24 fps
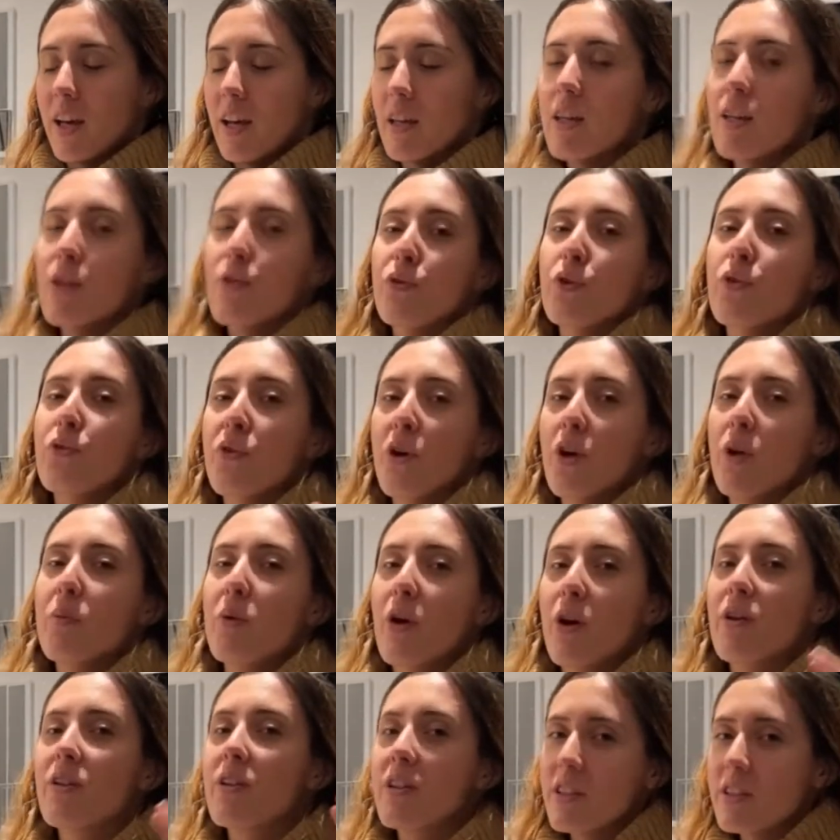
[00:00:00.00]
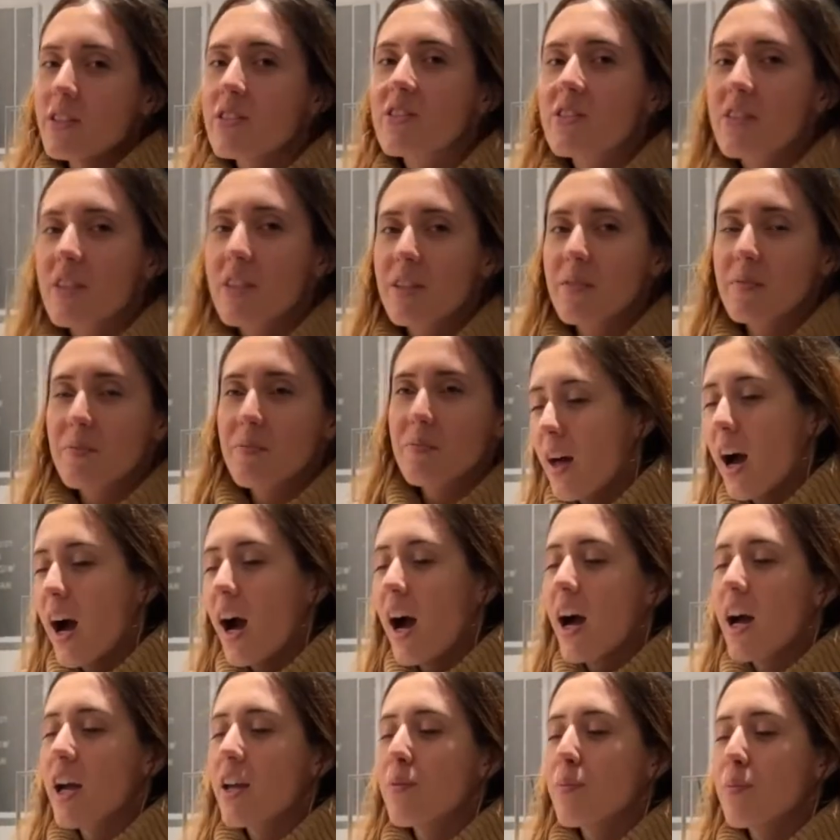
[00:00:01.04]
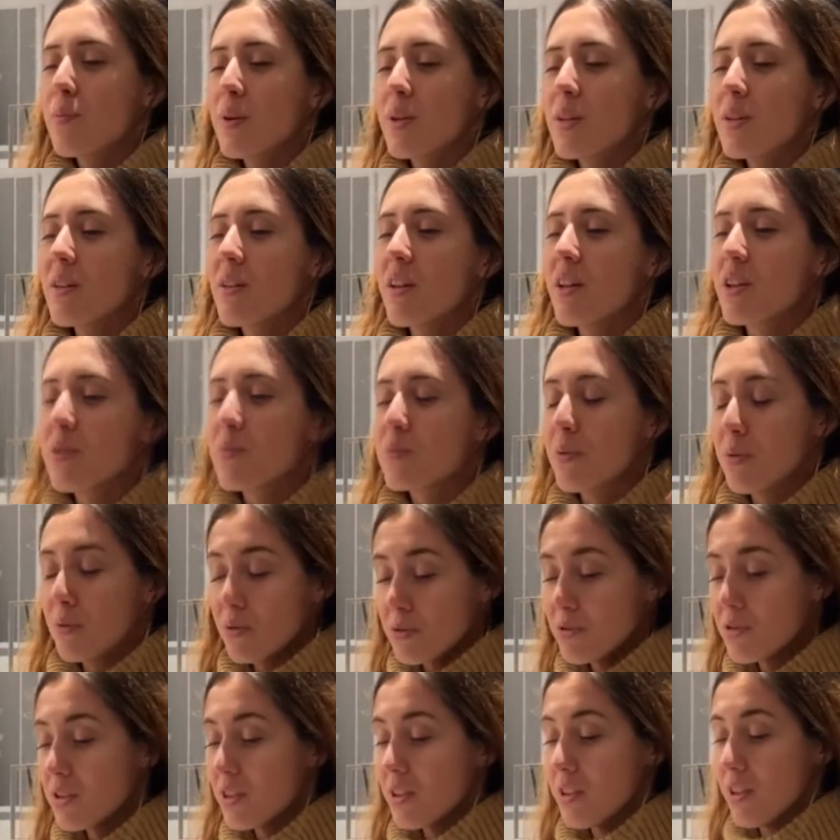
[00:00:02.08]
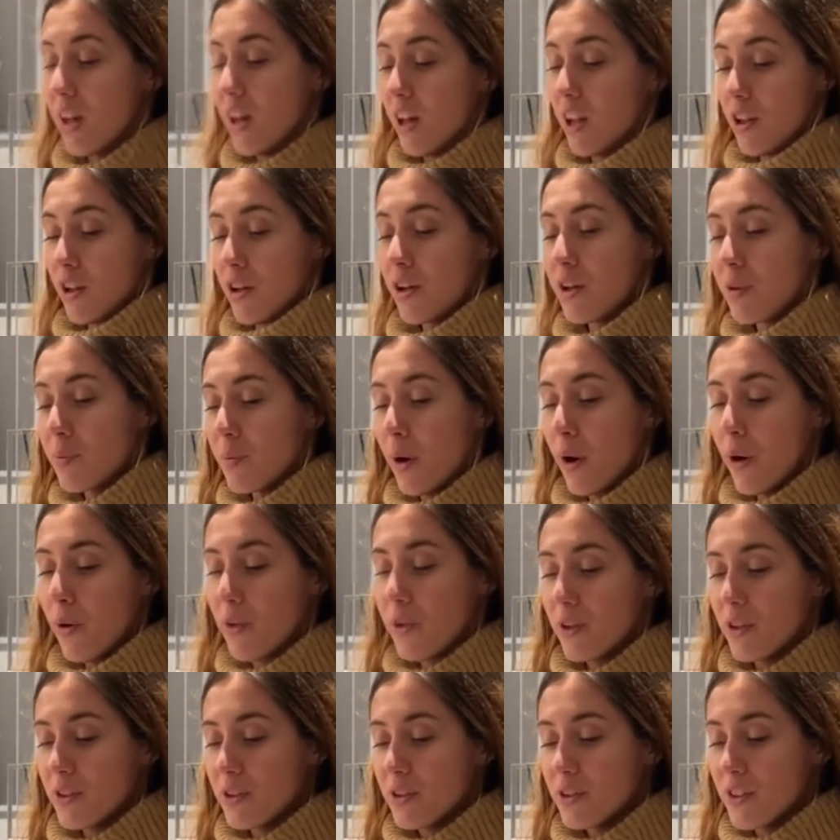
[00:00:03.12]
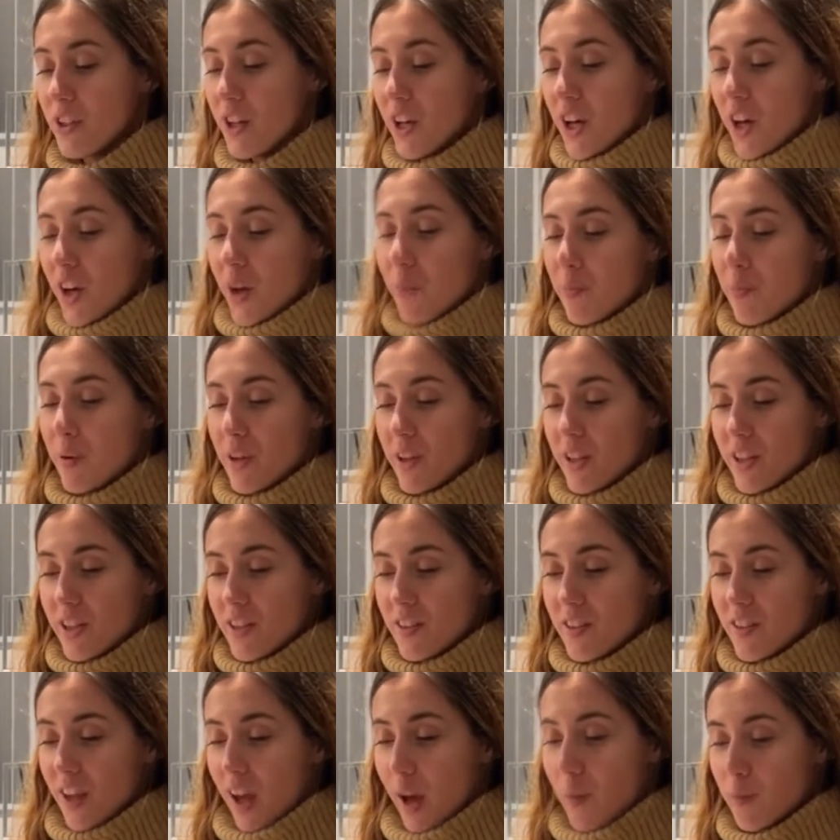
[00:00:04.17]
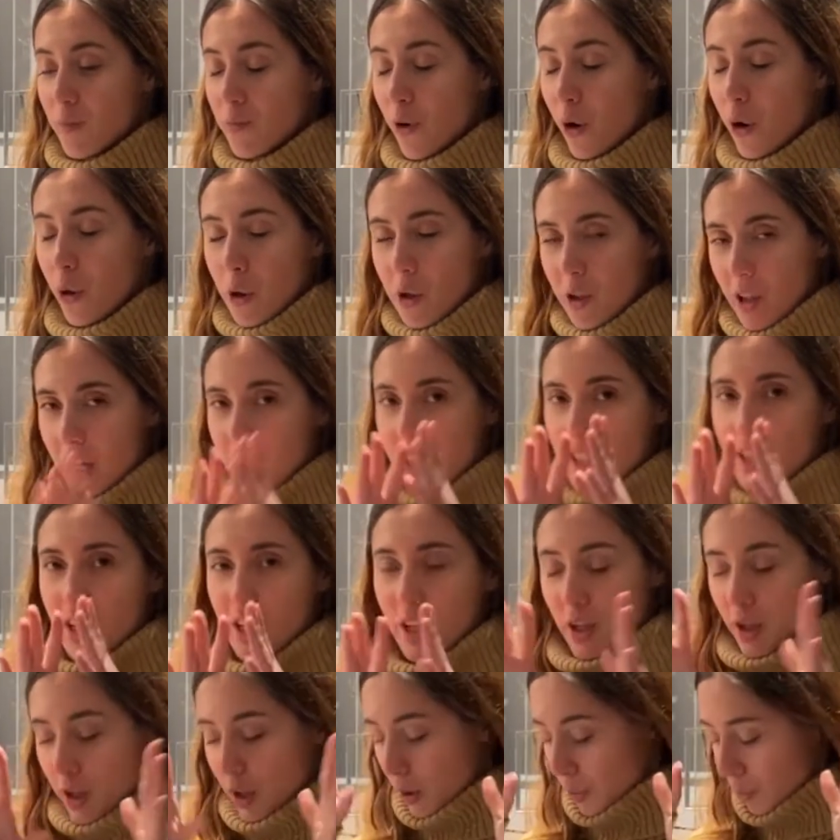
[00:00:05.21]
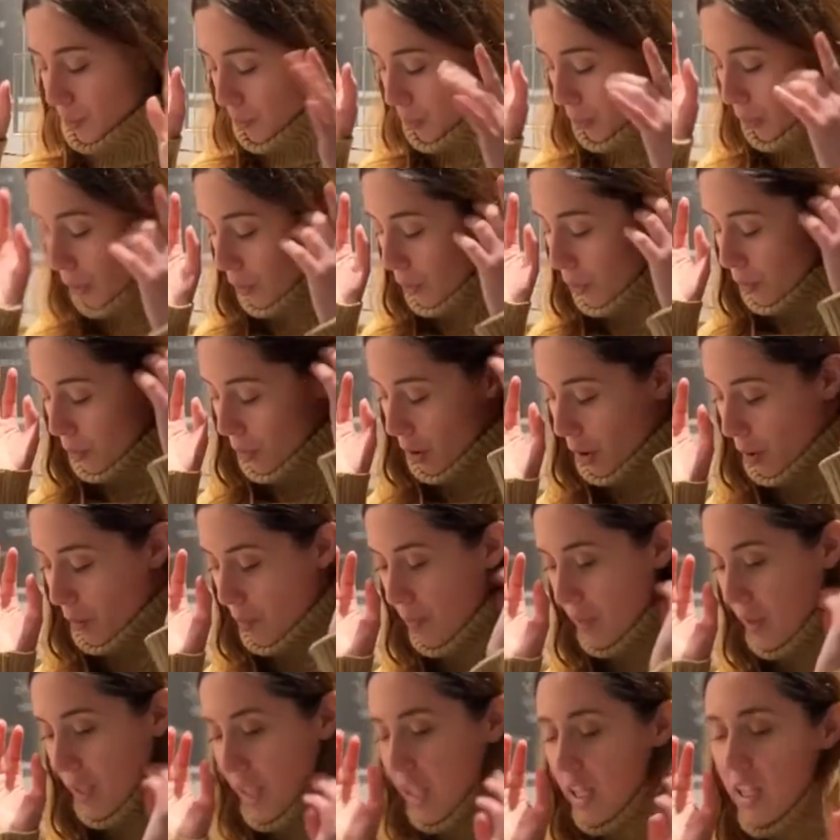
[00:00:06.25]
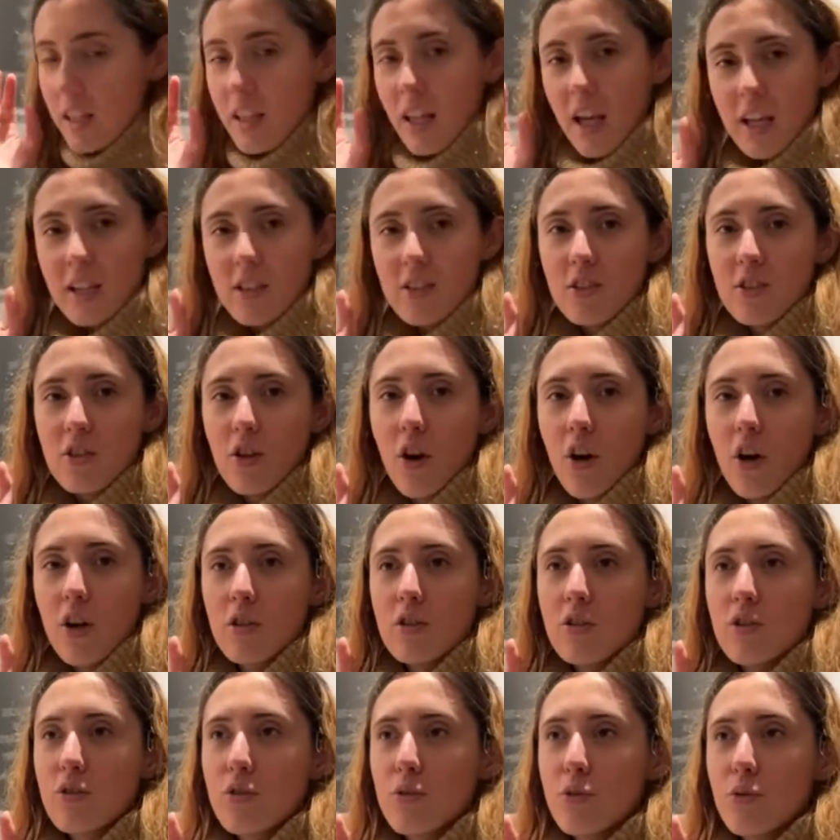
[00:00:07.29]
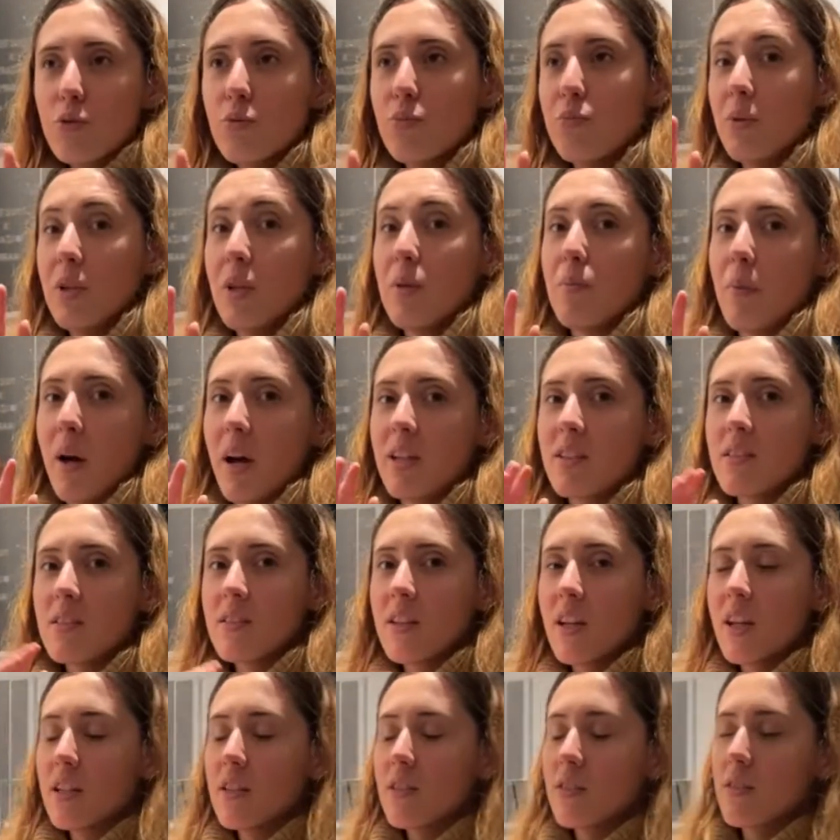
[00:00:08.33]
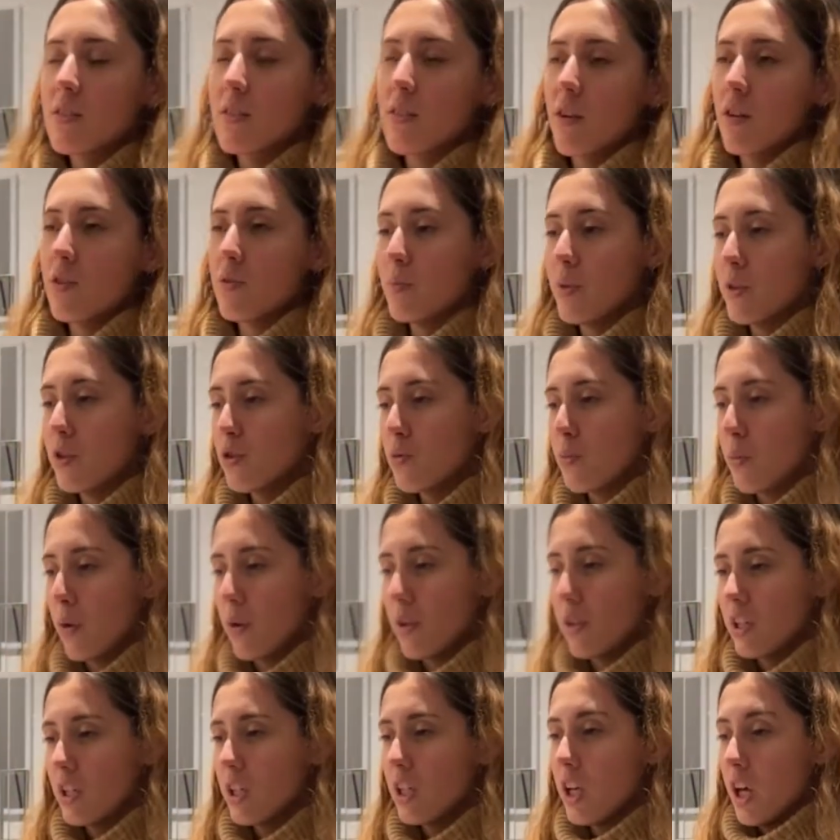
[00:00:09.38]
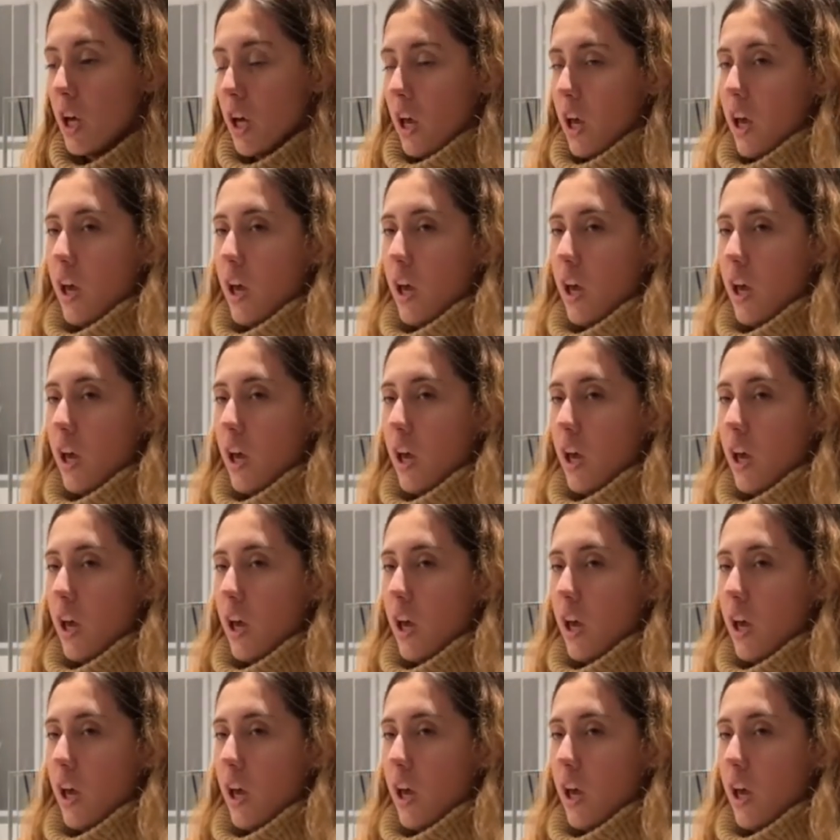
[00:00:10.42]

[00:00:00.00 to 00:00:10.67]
If you follow me on Insta, I've been like posting a lot about it, but I'm following like a program that's called 2B Mindsets on Beachbody.